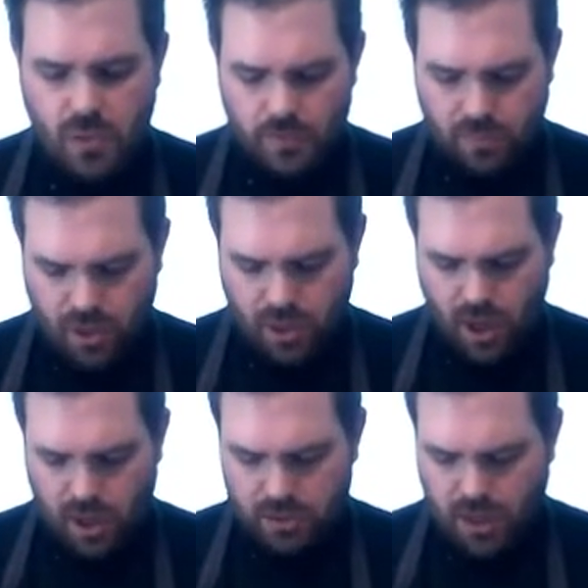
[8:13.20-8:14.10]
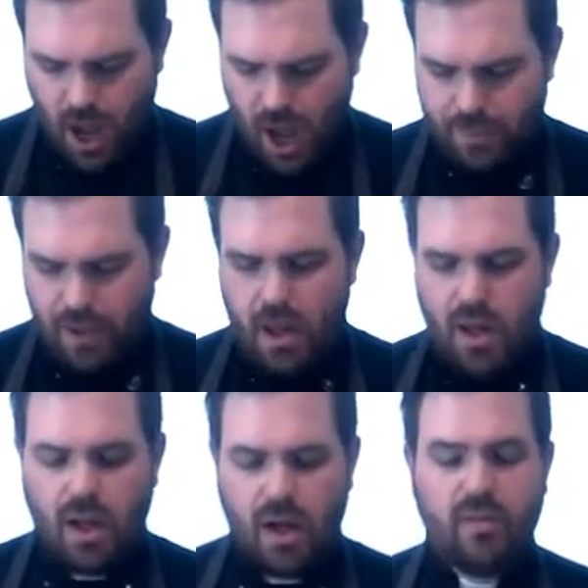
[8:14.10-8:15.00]
put it on top
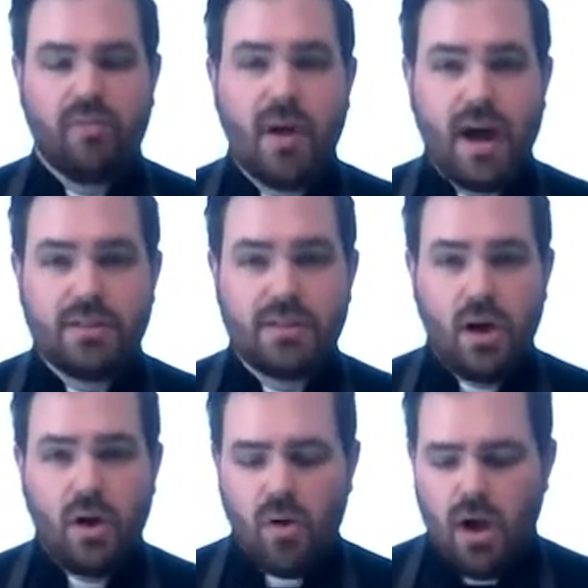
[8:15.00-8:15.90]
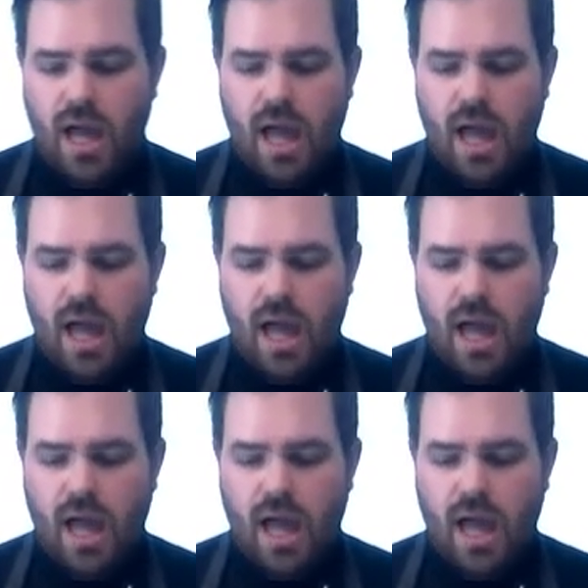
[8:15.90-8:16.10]
of my dough,